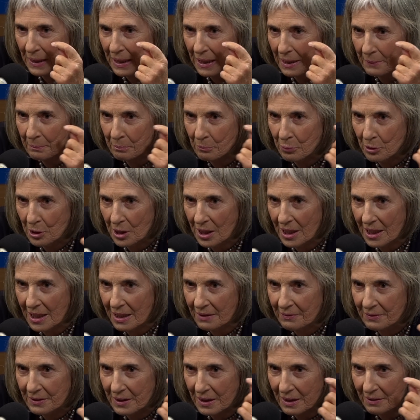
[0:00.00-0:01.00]

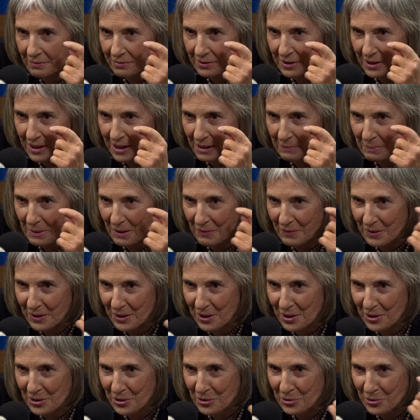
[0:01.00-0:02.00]
brave enough to keep having
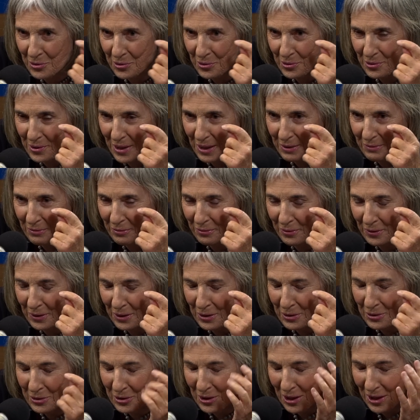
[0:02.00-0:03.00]
those dreadful
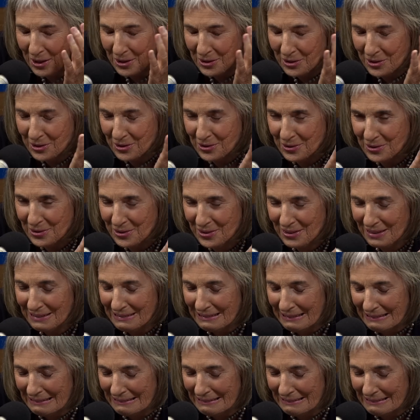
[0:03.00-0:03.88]
injections